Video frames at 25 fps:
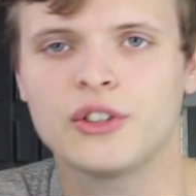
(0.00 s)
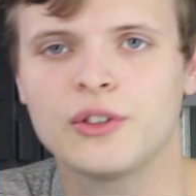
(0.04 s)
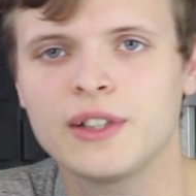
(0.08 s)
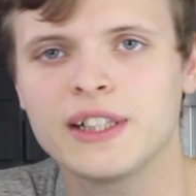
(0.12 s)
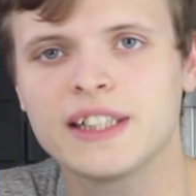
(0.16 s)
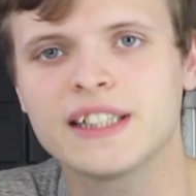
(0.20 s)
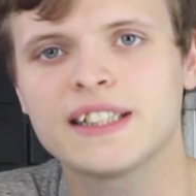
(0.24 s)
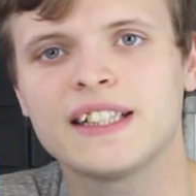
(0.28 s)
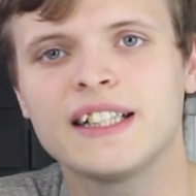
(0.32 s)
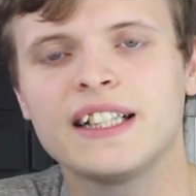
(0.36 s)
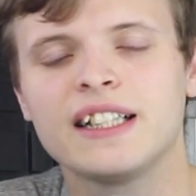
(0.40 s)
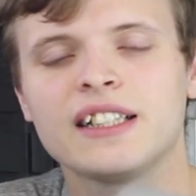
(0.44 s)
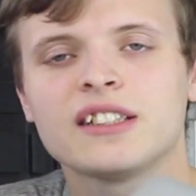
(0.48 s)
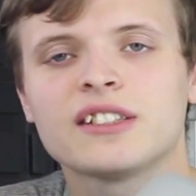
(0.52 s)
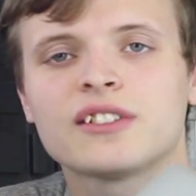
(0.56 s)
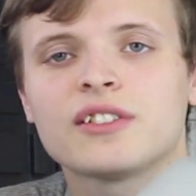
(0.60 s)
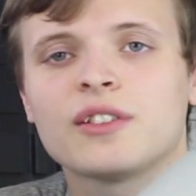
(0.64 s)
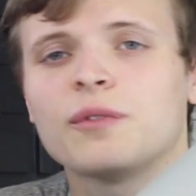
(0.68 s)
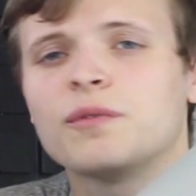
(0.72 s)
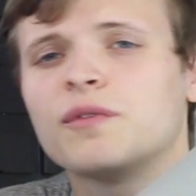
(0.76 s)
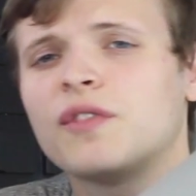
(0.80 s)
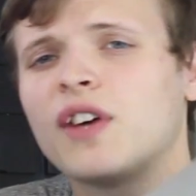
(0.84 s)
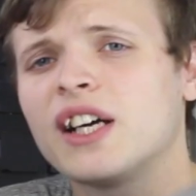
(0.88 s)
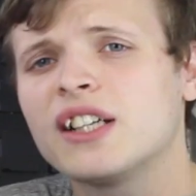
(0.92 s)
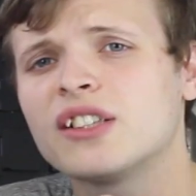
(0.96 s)
doing things
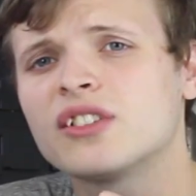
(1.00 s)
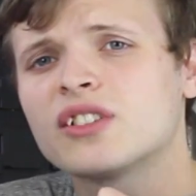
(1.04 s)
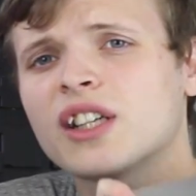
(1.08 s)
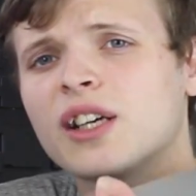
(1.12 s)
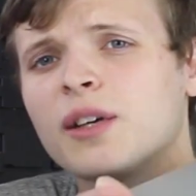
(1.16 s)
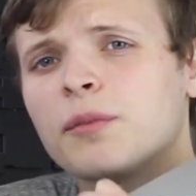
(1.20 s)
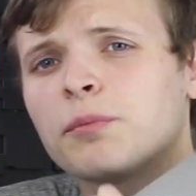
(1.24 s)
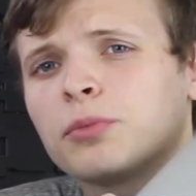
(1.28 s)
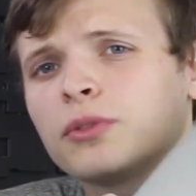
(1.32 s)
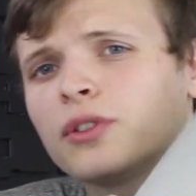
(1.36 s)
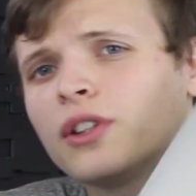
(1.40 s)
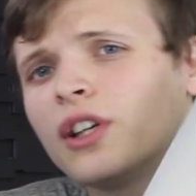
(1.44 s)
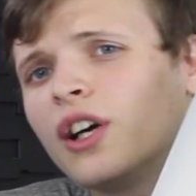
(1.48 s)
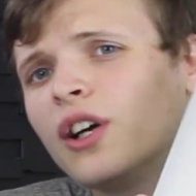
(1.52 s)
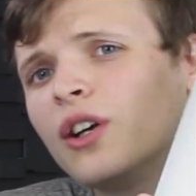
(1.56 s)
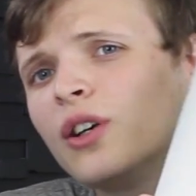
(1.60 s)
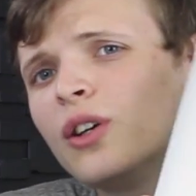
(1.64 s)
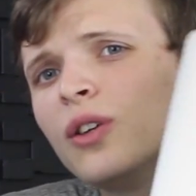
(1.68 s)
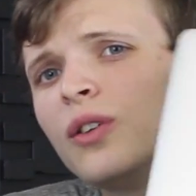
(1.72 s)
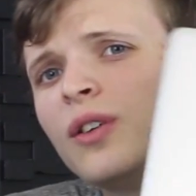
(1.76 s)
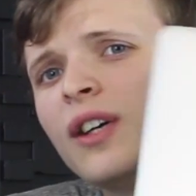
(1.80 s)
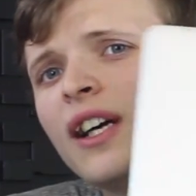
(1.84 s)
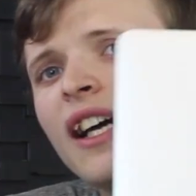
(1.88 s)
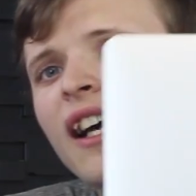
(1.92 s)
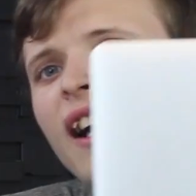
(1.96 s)
from Final Cut
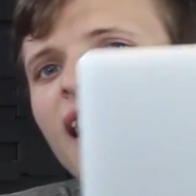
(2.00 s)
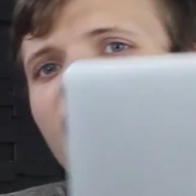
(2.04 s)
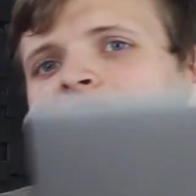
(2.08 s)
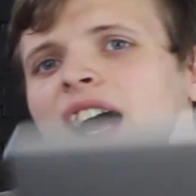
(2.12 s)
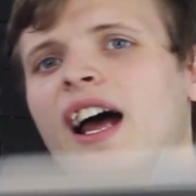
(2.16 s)
Pro.